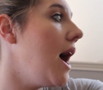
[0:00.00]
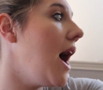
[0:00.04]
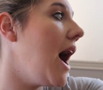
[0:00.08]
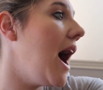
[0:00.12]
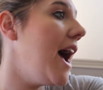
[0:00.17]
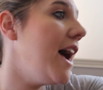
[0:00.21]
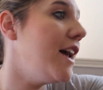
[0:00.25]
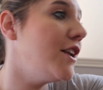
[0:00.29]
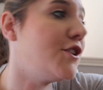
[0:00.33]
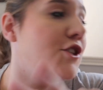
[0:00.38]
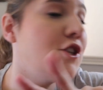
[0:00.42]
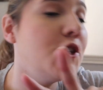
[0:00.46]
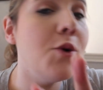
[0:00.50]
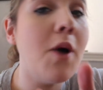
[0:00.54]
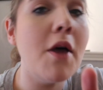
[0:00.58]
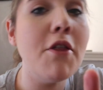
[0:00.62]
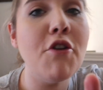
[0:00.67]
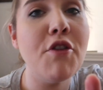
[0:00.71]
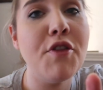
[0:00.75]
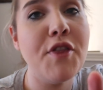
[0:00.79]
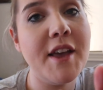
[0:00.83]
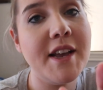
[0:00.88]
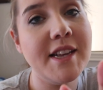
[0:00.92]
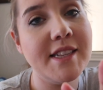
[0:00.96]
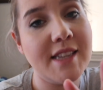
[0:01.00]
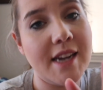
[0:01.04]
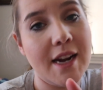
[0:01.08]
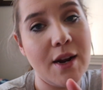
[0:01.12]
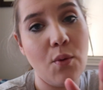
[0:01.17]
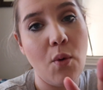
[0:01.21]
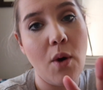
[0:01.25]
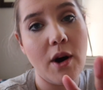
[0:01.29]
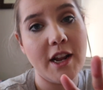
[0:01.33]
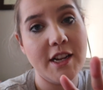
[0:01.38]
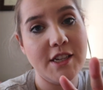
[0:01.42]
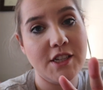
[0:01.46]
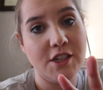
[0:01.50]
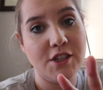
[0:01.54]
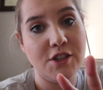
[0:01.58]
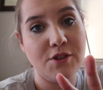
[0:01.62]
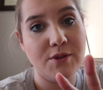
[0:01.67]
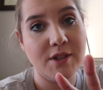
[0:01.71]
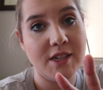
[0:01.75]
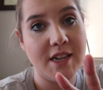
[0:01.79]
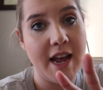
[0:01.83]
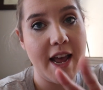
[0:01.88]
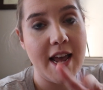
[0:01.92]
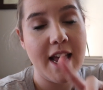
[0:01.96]
I had two other things that I wanted to
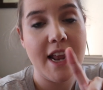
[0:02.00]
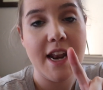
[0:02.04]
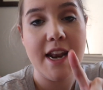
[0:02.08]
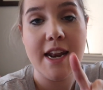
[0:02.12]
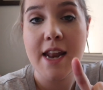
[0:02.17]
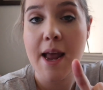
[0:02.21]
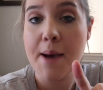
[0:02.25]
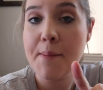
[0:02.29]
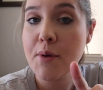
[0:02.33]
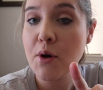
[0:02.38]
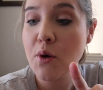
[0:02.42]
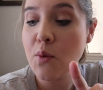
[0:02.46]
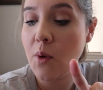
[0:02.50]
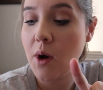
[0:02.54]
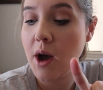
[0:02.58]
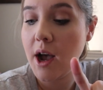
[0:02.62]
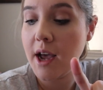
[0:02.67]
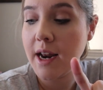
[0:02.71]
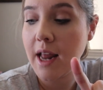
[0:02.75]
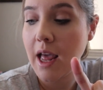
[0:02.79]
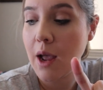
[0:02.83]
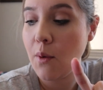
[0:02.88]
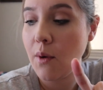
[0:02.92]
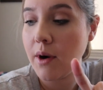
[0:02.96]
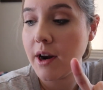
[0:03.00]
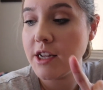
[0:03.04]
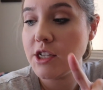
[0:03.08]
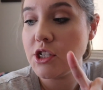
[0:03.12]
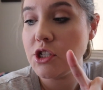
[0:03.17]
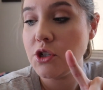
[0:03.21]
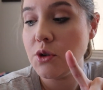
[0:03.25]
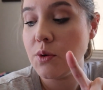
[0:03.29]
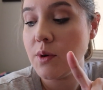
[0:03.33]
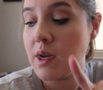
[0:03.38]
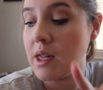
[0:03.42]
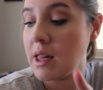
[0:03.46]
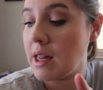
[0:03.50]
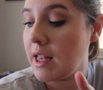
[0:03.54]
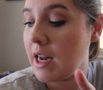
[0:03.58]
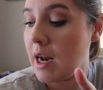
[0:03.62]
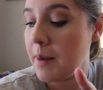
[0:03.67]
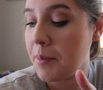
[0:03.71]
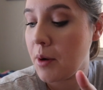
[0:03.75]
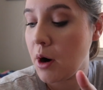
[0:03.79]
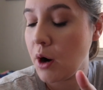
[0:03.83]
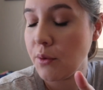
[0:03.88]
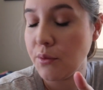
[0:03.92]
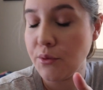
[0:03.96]
do today. Number one, I wanted to clean
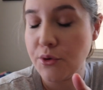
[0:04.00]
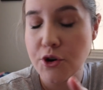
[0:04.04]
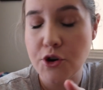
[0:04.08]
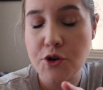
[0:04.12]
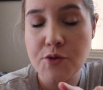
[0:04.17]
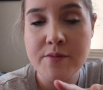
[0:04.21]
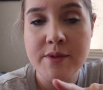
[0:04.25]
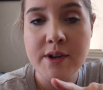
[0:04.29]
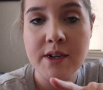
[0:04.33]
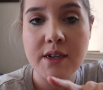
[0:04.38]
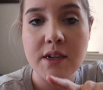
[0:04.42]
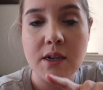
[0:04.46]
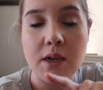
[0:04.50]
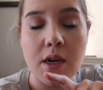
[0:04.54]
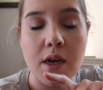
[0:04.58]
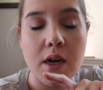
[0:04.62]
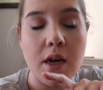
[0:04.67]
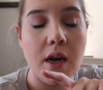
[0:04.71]
up our room.